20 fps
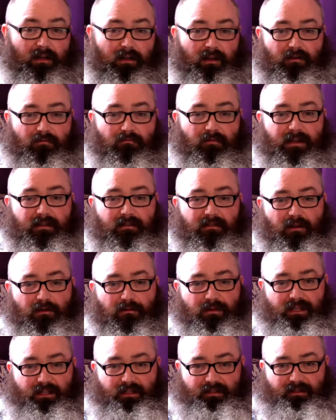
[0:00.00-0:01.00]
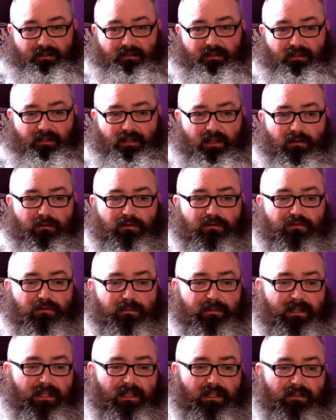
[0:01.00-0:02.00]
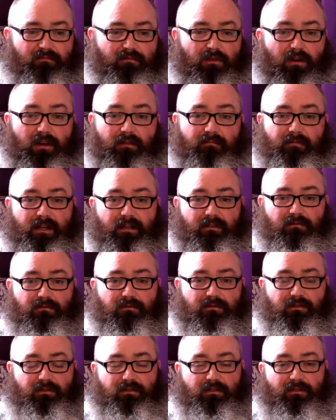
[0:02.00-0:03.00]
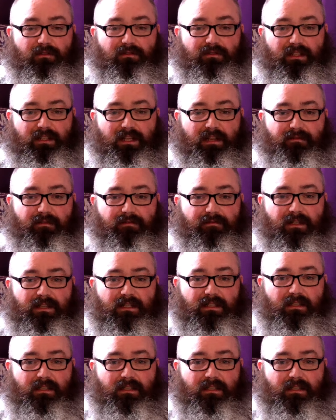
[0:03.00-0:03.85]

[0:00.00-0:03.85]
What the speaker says: Red Notice, which will be Ryan Reynolds, who's in everything,